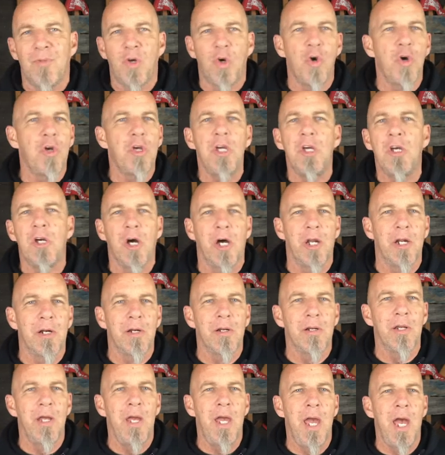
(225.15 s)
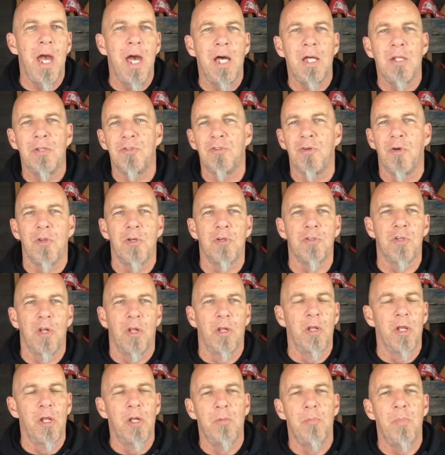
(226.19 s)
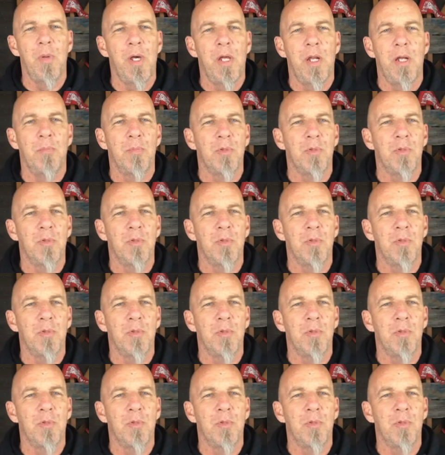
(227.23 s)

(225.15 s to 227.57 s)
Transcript: cookie cutter, and so there's a little bit